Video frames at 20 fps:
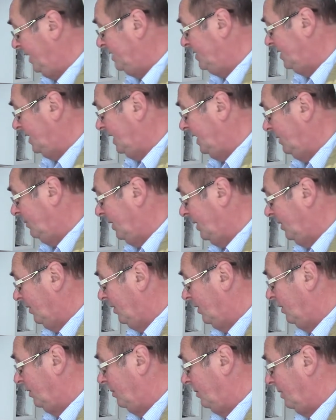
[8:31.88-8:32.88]
Basically
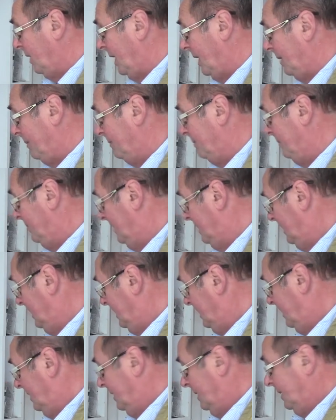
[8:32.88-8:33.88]
we're going to
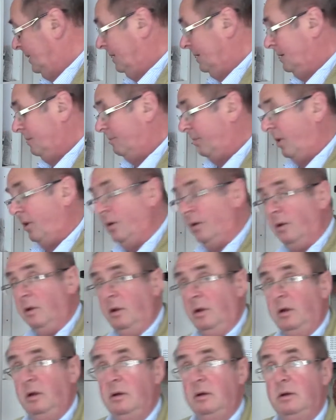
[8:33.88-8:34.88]

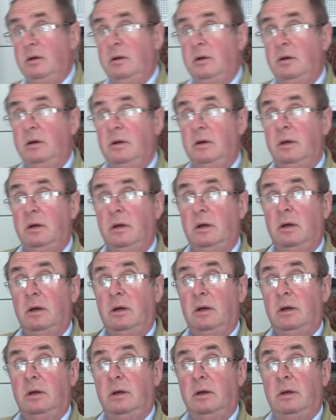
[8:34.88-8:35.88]
boil
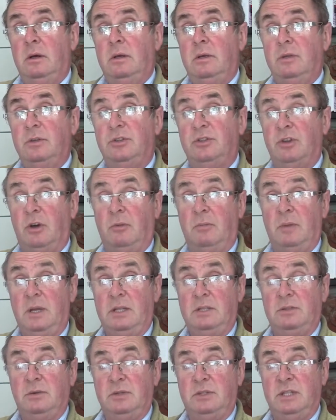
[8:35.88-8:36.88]

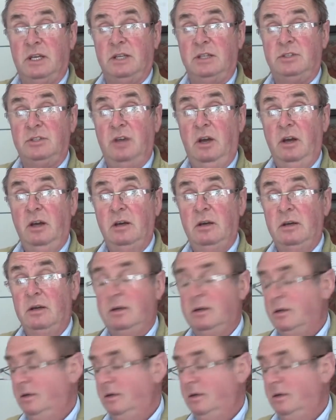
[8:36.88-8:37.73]
some into a tincture,